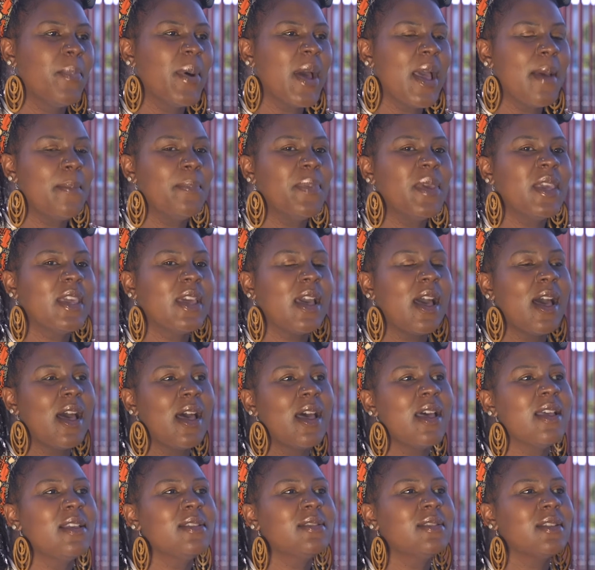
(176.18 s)
But
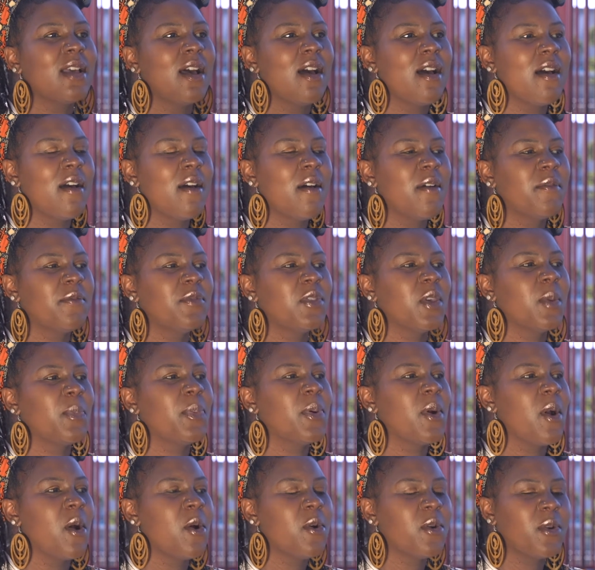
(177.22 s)
because of the
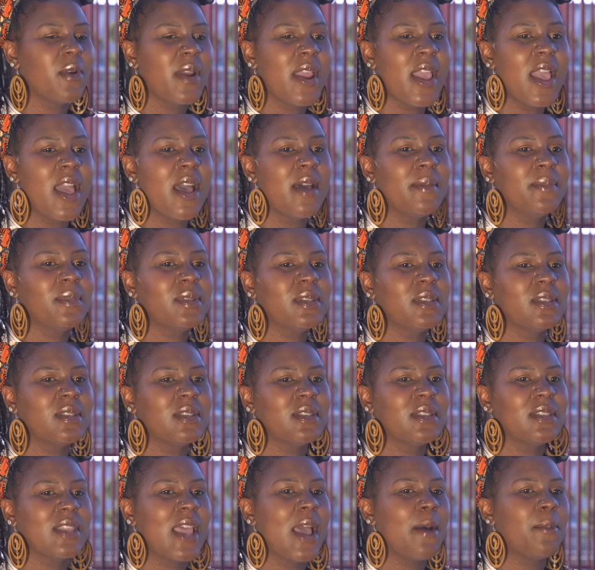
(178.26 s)
programs
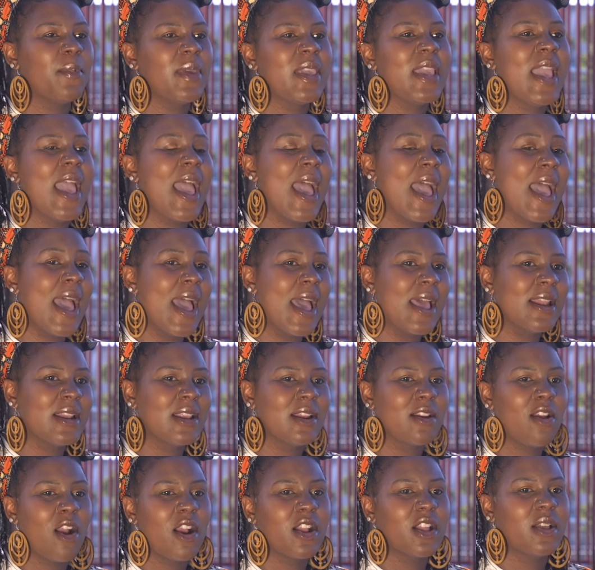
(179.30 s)
that we had
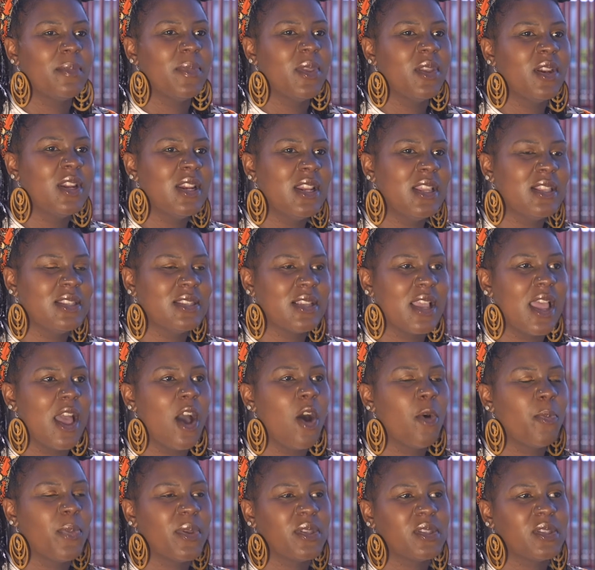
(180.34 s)
in our community to help and